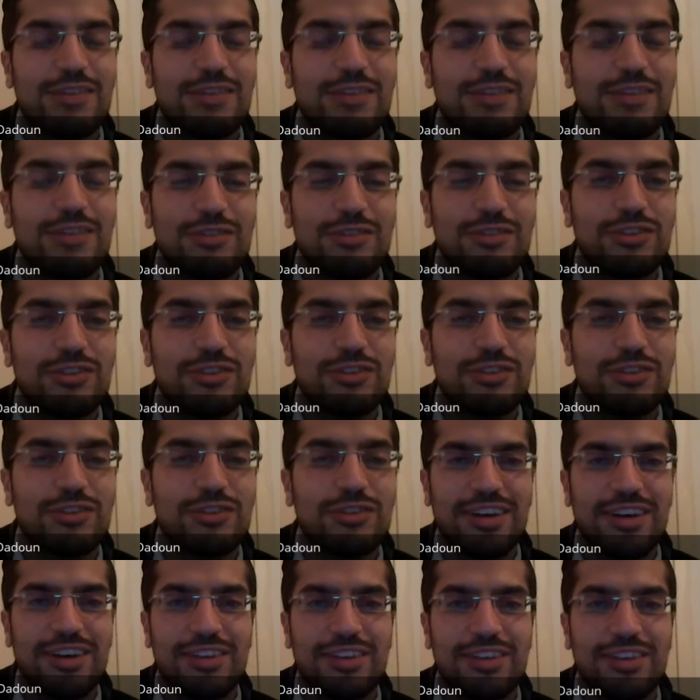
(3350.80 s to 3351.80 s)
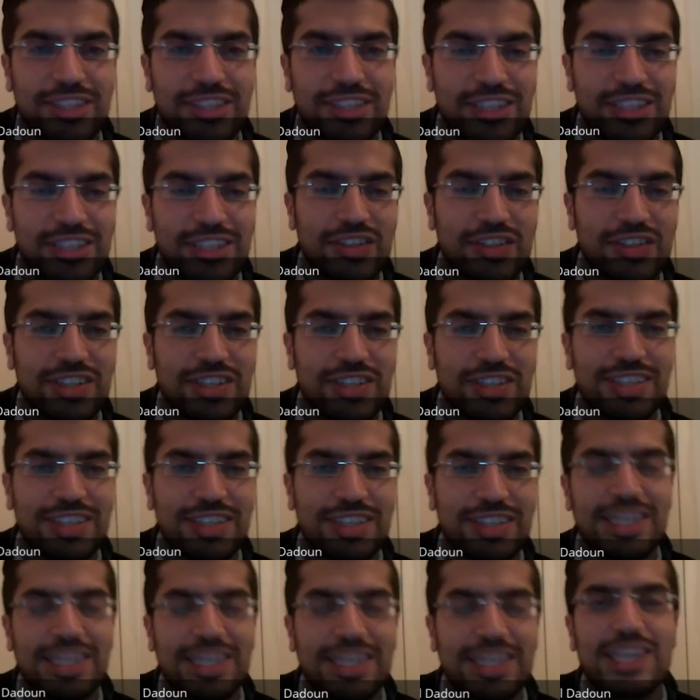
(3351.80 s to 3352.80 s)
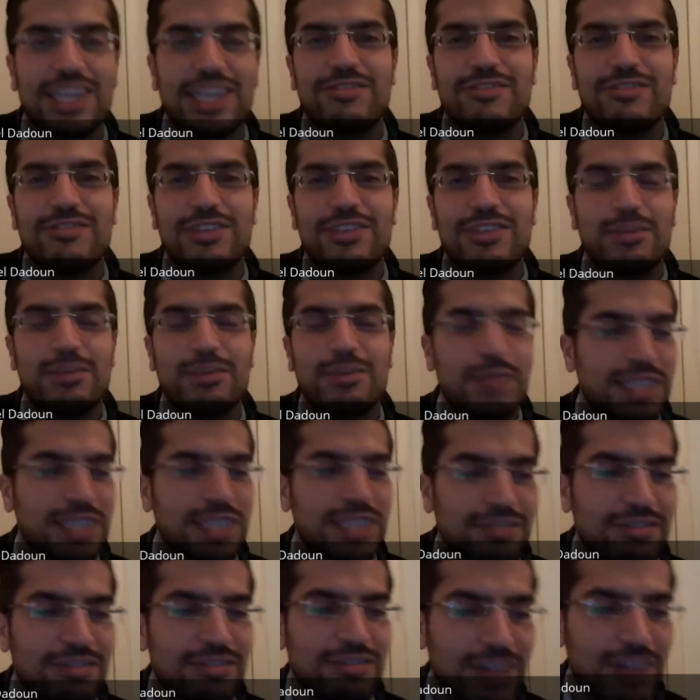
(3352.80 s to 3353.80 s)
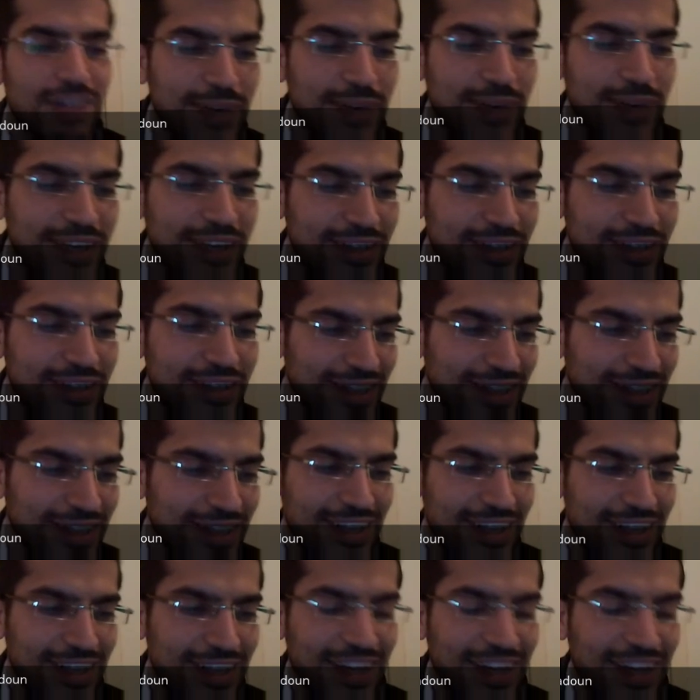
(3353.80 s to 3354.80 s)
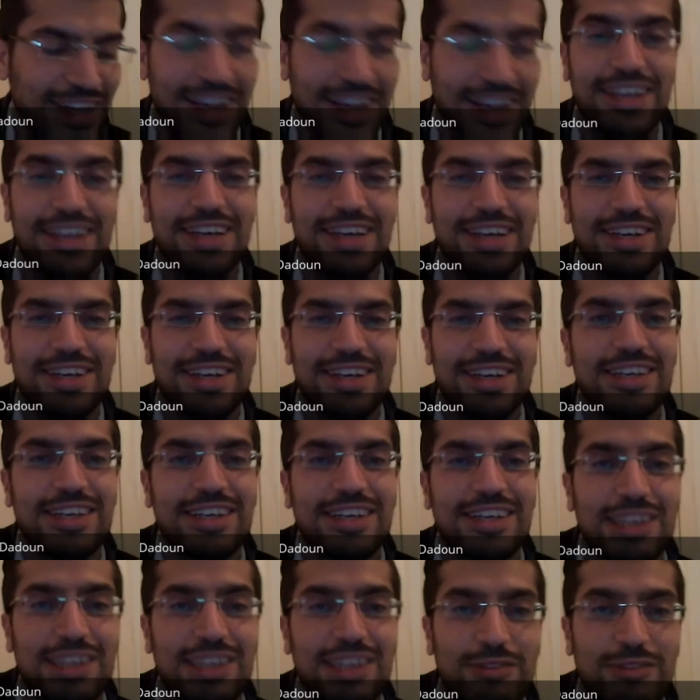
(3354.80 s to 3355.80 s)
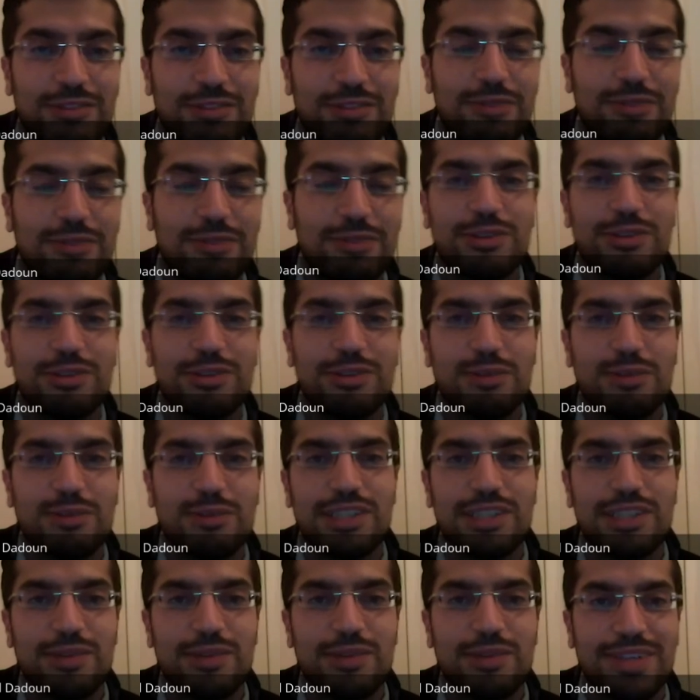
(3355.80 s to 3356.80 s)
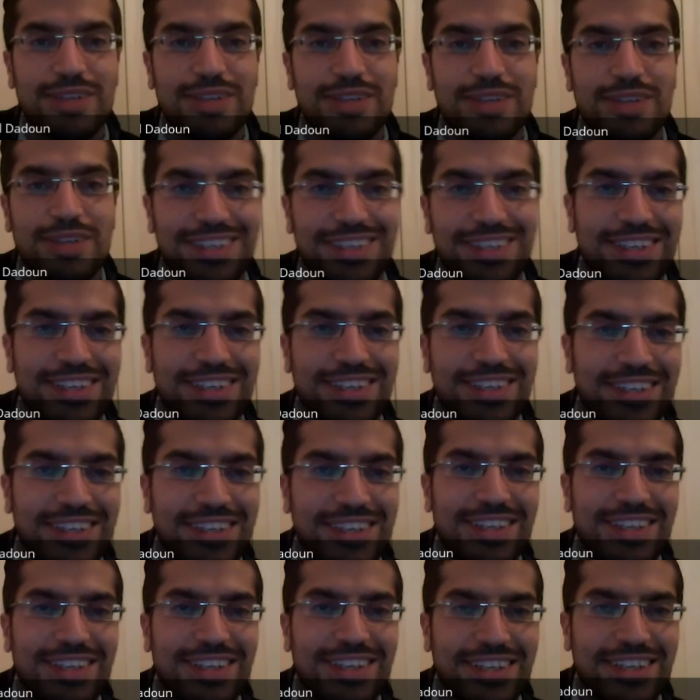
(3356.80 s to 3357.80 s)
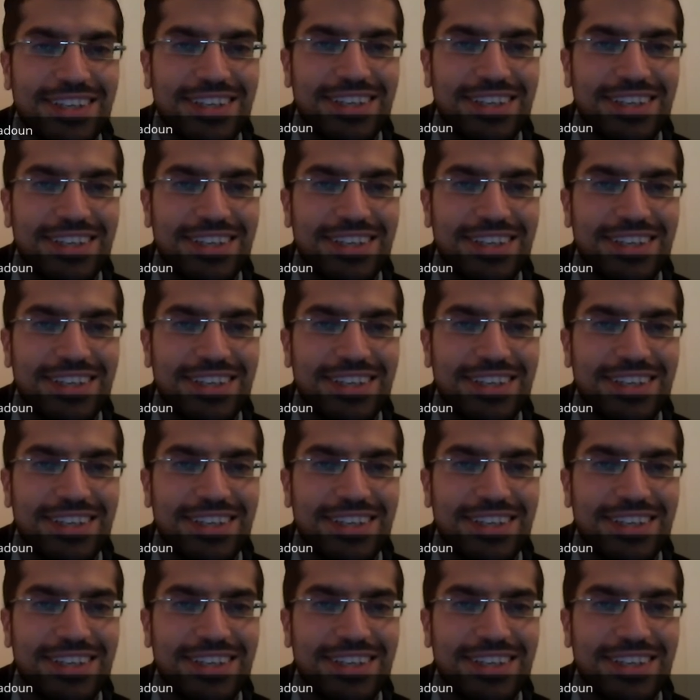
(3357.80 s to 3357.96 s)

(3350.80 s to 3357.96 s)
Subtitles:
Thank you for joining us, Michio. Thank you for the Basan family. And good night to everyone. I wish you Shabbat Shalom.